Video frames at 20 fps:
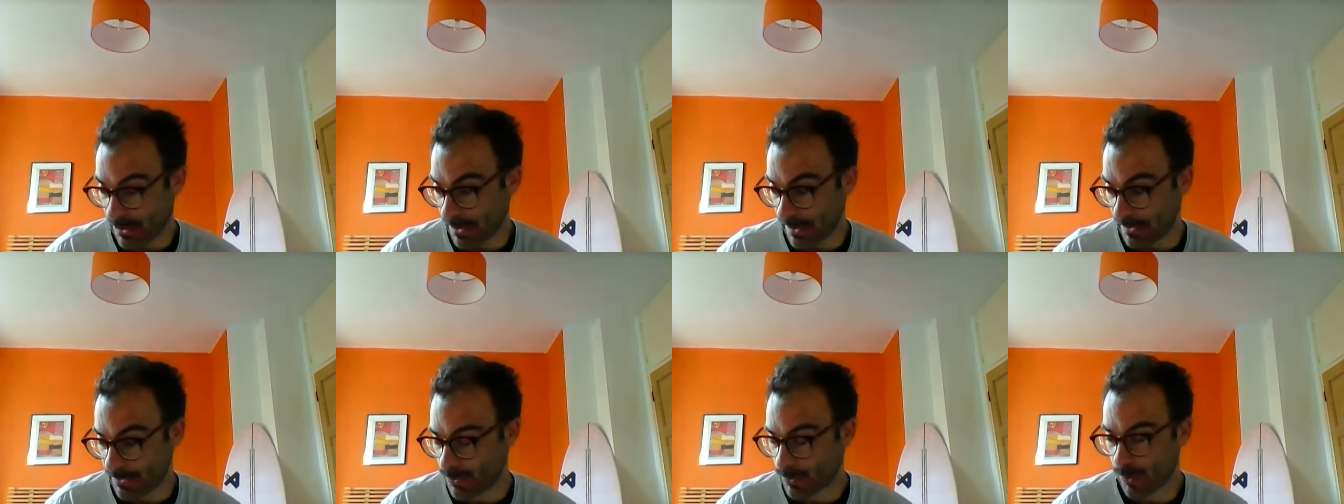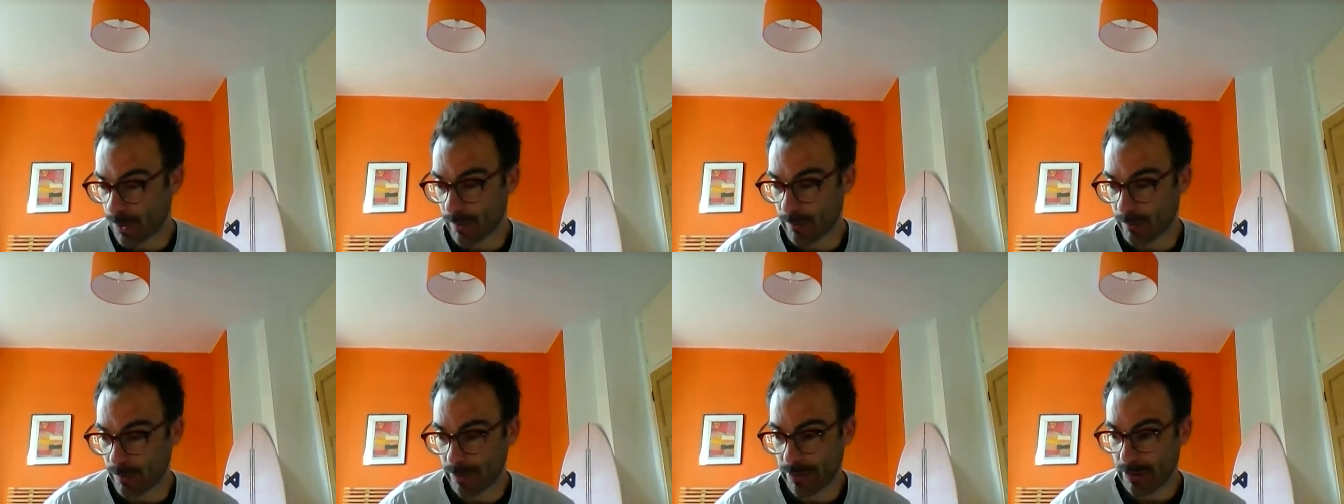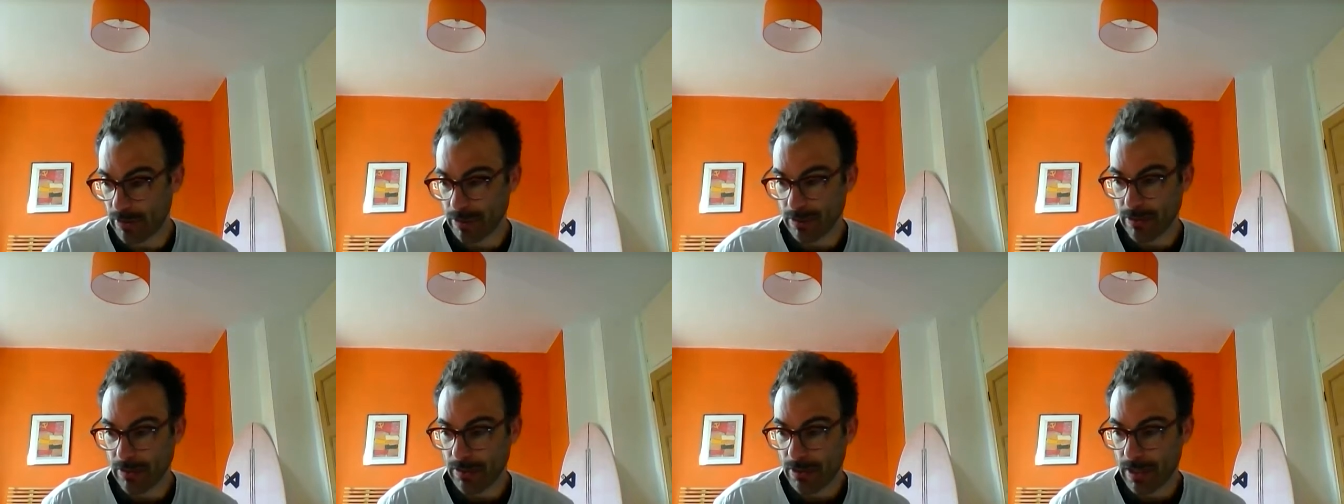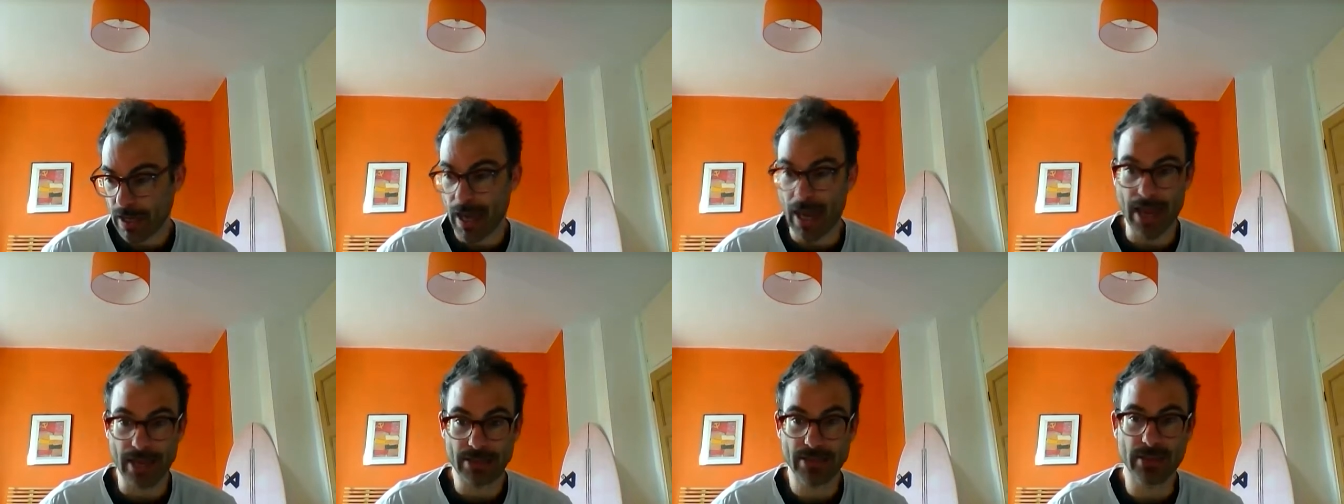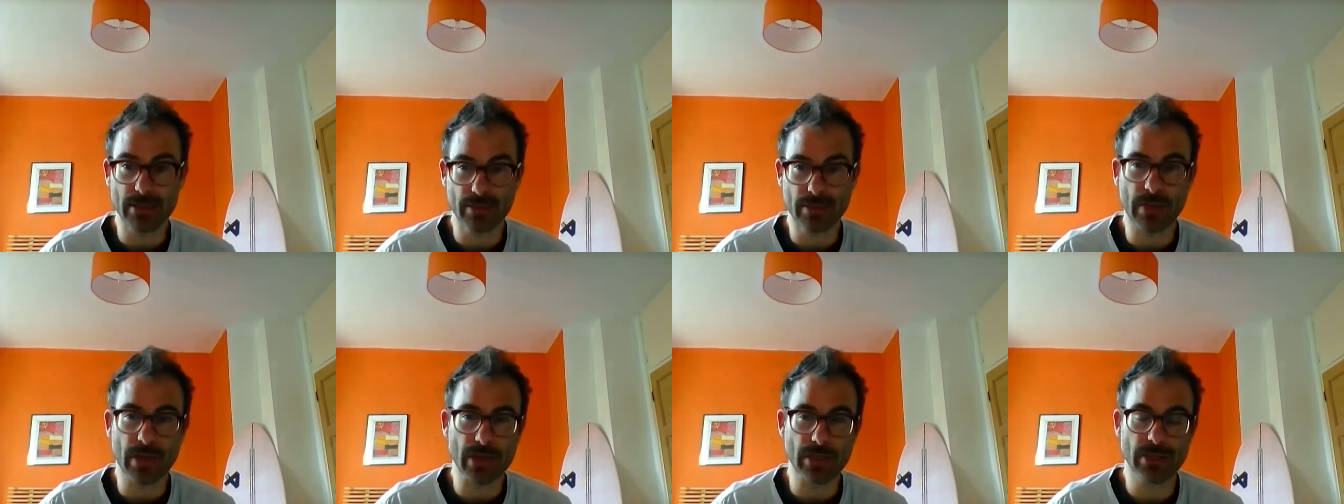Like Trump has to
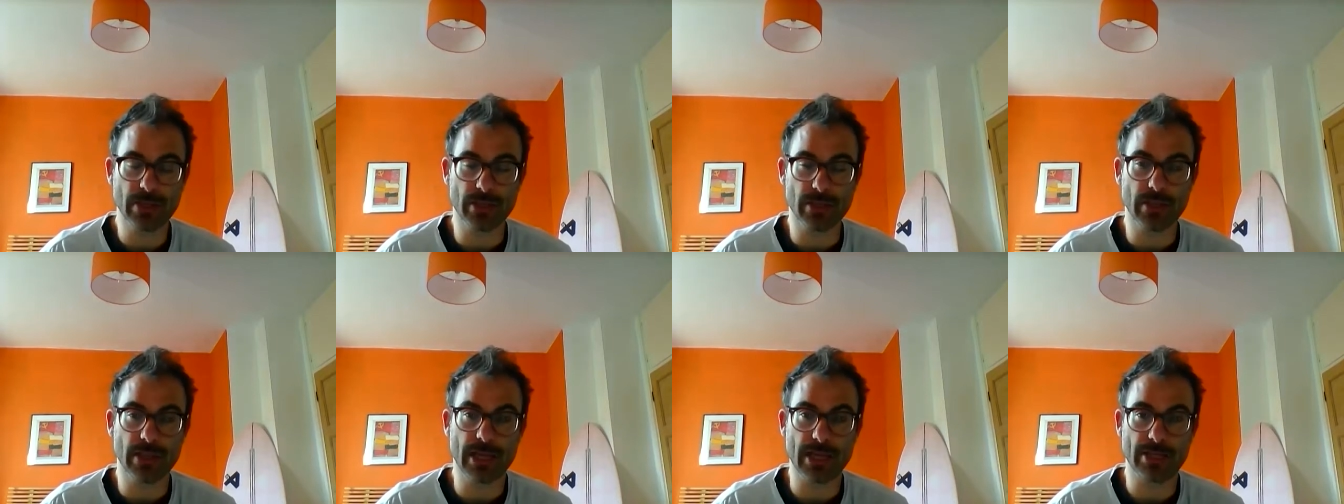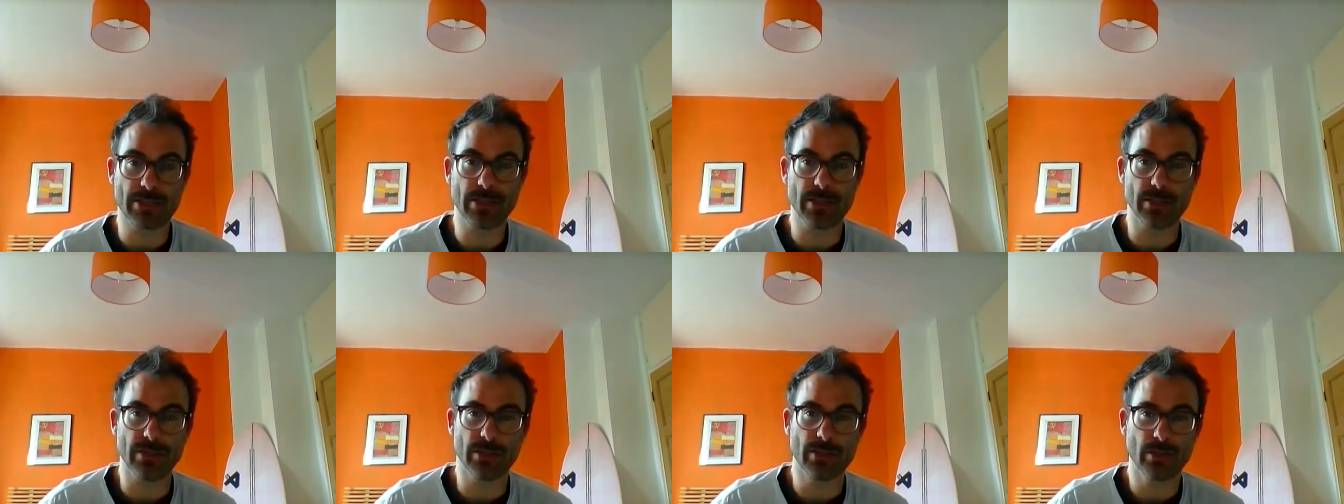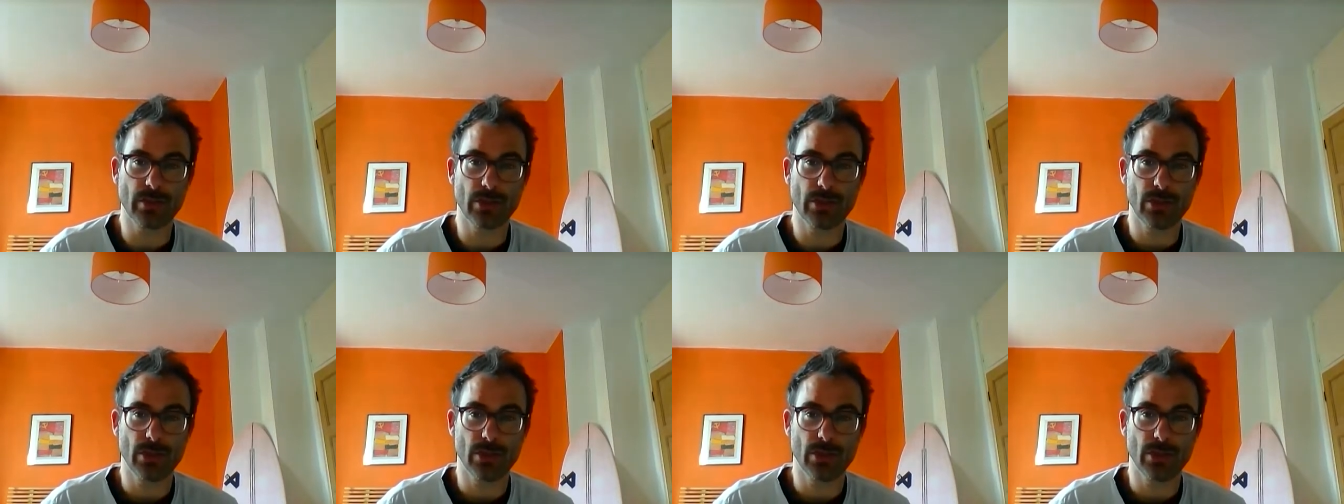face an election